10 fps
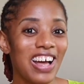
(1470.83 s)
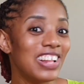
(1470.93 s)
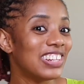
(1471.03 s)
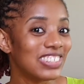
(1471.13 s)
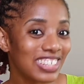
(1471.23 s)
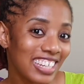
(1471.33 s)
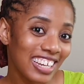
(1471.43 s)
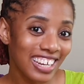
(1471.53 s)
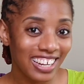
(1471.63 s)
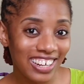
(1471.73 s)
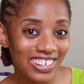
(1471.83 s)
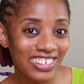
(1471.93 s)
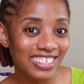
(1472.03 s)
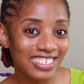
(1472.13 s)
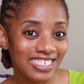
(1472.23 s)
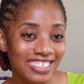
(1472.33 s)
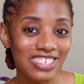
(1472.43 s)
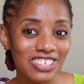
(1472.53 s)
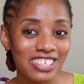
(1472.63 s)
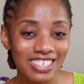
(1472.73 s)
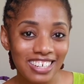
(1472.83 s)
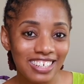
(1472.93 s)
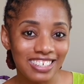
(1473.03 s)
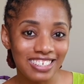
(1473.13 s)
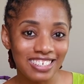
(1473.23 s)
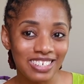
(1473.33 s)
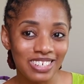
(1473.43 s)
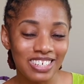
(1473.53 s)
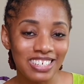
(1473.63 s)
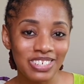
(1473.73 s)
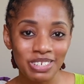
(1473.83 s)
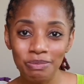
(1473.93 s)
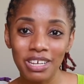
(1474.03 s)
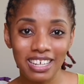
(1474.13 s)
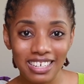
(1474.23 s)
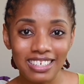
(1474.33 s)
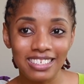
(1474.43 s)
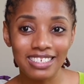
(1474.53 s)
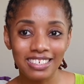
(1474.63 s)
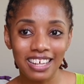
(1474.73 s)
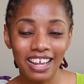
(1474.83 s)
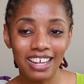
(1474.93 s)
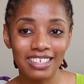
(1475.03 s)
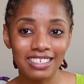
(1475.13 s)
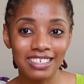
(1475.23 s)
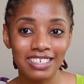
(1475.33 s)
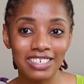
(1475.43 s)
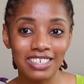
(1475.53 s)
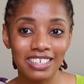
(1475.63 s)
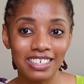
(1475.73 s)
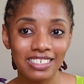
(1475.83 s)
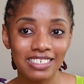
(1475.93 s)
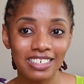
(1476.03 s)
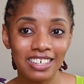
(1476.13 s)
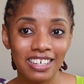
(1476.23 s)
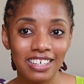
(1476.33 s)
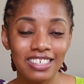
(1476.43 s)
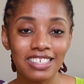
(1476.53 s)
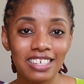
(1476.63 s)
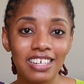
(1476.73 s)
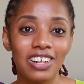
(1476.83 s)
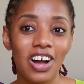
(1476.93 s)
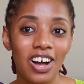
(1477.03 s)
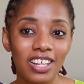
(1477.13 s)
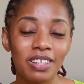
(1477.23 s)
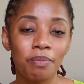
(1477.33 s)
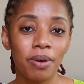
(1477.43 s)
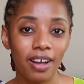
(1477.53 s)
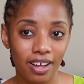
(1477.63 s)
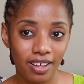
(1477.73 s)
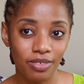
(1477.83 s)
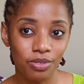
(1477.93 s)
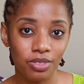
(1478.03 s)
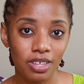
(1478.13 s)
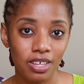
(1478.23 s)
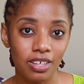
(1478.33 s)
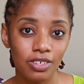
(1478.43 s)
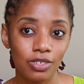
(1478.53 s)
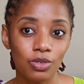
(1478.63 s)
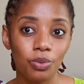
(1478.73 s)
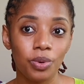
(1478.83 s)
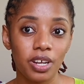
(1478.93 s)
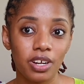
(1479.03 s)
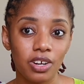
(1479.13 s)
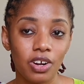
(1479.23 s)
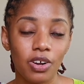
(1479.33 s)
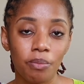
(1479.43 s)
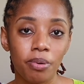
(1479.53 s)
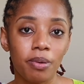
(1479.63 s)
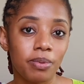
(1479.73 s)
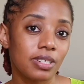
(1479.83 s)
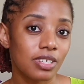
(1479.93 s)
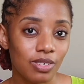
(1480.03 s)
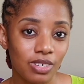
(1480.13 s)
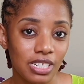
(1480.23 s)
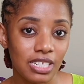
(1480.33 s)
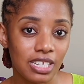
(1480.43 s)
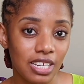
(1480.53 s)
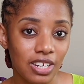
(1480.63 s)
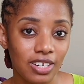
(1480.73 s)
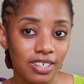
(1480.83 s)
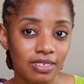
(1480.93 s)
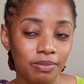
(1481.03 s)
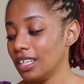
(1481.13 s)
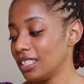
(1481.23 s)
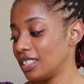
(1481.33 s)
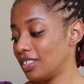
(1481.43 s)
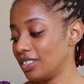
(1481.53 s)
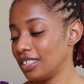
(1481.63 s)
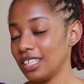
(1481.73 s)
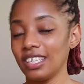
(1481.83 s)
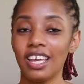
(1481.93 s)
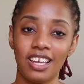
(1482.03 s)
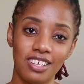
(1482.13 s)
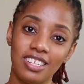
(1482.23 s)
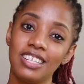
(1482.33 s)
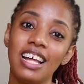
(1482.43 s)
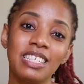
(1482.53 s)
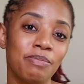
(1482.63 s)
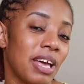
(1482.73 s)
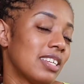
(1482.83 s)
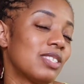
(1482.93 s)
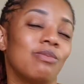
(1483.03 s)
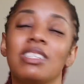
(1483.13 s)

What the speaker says: Looky here. She did. She made it. And she is still on the path to where her purpose is going to take her. So yeah, that's my two.